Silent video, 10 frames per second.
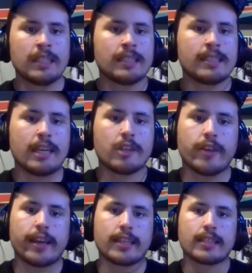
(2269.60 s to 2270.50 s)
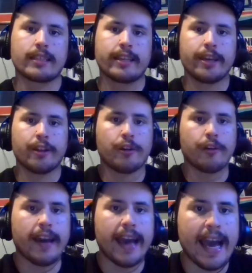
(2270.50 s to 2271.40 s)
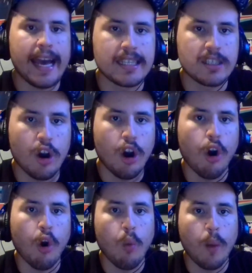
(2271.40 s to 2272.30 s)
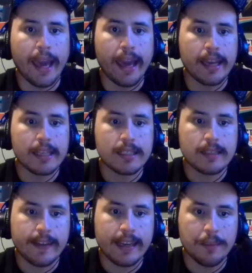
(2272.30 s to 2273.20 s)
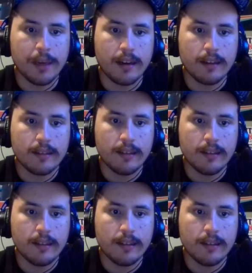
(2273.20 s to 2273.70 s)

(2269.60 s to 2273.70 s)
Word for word: Soundtrack is killer as always. Click, come on.